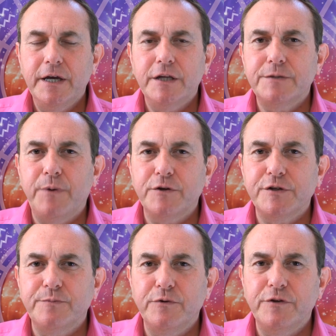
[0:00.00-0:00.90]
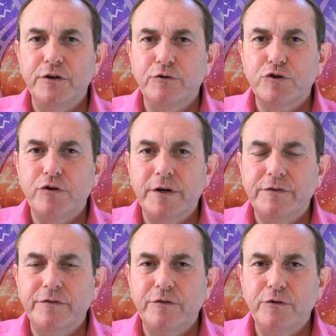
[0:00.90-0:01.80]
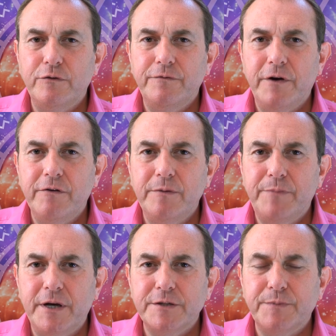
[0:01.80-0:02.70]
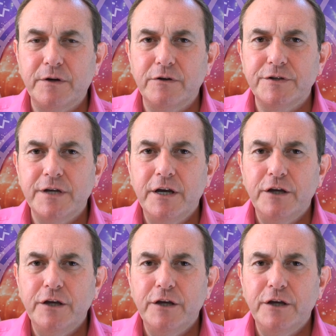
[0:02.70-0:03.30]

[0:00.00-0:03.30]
It's possible that you're trying to do your very best because